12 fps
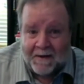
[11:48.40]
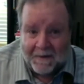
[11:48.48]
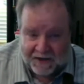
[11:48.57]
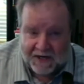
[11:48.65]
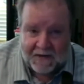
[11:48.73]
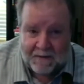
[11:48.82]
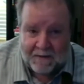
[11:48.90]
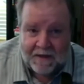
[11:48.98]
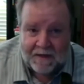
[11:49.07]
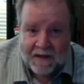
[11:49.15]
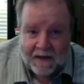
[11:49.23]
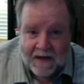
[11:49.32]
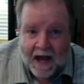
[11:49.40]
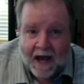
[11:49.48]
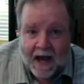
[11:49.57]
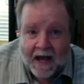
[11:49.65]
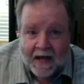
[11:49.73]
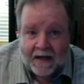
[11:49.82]
Deep in the
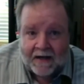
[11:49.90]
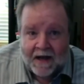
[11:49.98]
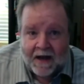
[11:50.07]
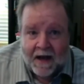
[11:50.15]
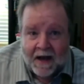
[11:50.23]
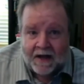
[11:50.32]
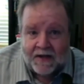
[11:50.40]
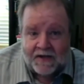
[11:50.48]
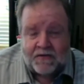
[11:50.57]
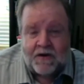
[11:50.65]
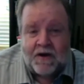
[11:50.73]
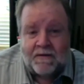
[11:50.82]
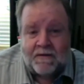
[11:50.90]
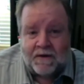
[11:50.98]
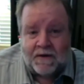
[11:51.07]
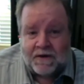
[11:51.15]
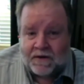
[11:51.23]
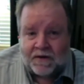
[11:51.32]
night, he's
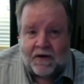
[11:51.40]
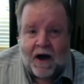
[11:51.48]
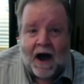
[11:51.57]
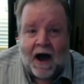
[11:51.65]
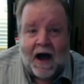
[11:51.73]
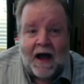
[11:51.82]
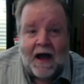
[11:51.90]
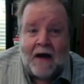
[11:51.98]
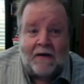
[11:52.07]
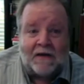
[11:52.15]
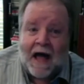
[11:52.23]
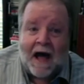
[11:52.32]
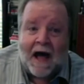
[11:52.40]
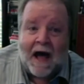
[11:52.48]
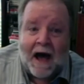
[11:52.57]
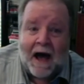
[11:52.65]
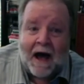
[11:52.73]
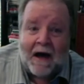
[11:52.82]
driven to cry out
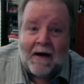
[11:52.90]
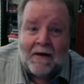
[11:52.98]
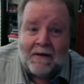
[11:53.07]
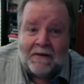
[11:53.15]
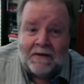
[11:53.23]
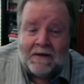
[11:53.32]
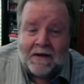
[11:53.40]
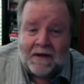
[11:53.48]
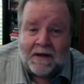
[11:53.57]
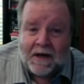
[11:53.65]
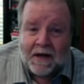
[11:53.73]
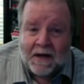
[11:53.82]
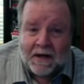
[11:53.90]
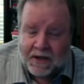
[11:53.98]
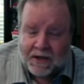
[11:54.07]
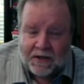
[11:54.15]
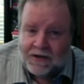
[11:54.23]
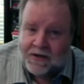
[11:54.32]
loud.
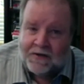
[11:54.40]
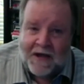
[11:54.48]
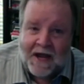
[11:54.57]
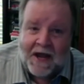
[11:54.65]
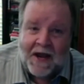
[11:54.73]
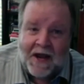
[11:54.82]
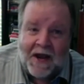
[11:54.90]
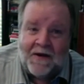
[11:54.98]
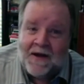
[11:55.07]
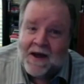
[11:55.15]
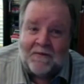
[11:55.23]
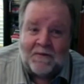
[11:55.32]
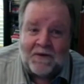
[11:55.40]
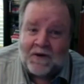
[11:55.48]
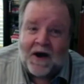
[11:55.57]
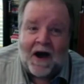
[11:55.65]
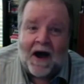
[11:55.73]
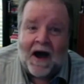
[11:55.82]
Can you hear him
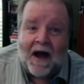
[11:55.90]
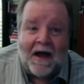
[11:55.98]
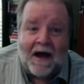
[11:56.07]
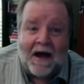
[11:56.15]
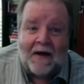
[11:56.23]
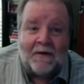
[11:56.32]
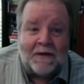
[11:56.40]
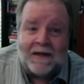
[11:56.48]
cry out